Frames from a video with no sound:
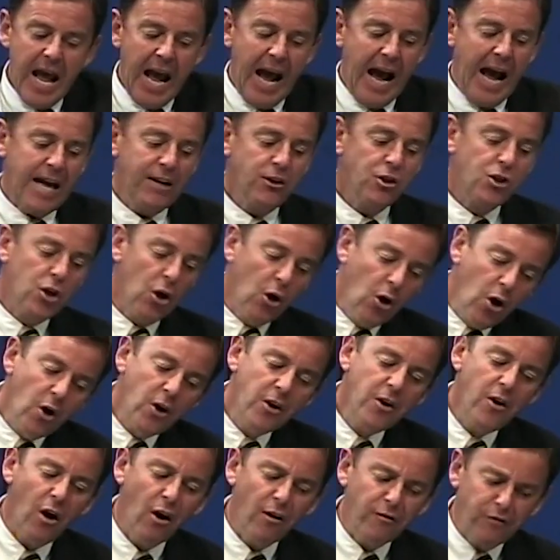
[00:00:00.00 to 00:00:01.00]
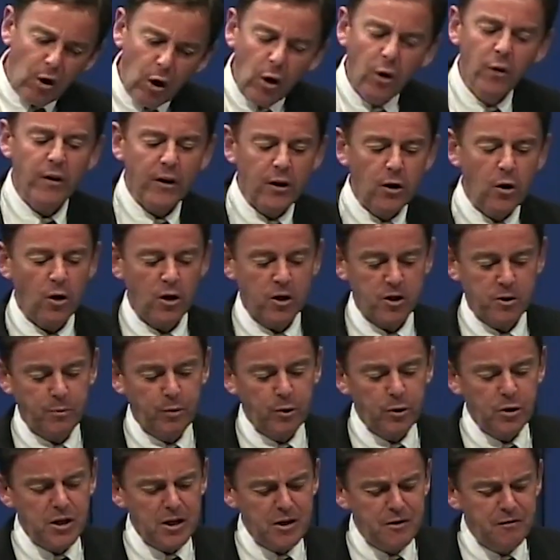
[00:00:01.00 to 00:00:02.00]
And John, of all the
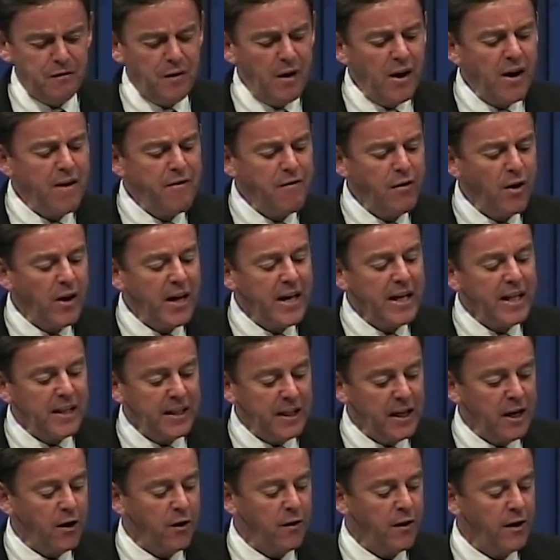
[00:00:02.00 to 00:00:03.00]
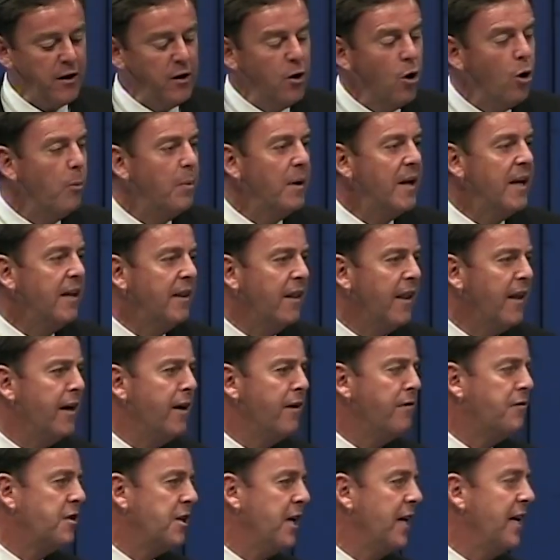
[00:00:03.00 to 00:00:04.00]
Gospels, is very, very clear that nobody
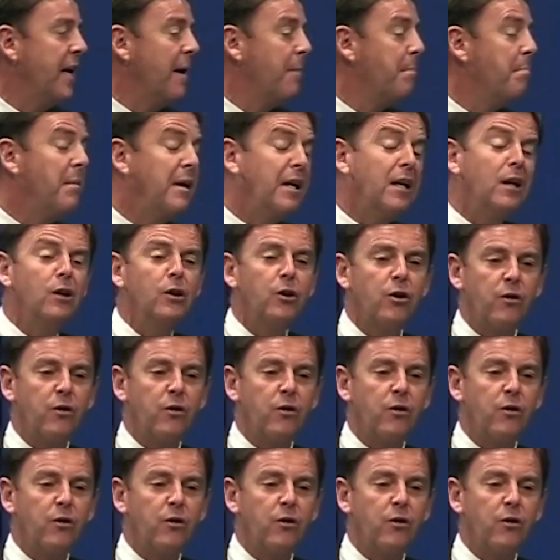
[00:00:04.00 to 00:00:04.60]
lives in a middle